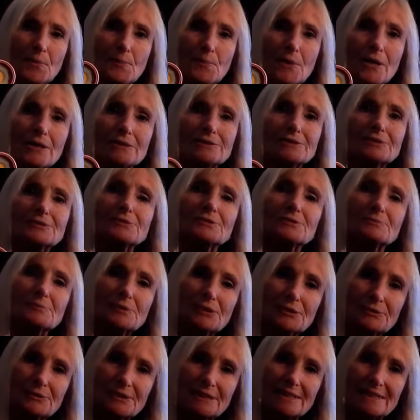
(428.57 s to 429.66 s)
person whose
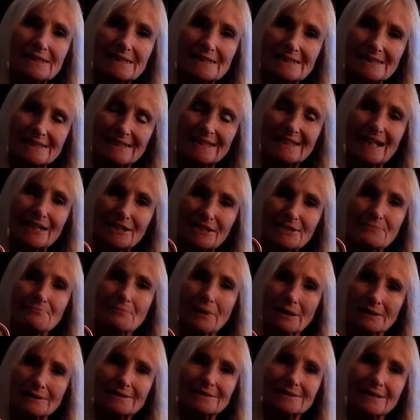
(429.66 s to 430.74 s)
music it is can actually
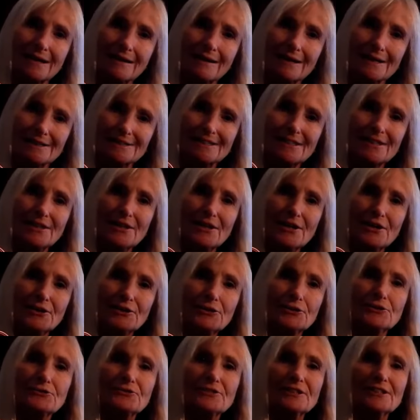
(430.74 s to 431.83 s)
monetize
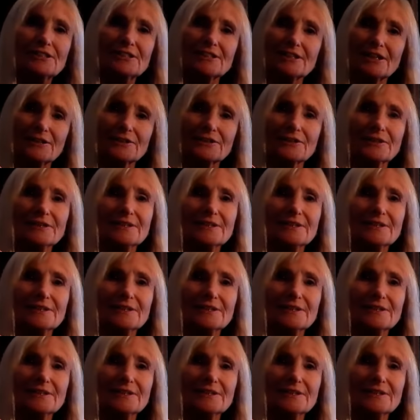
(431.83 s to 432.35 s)
your video.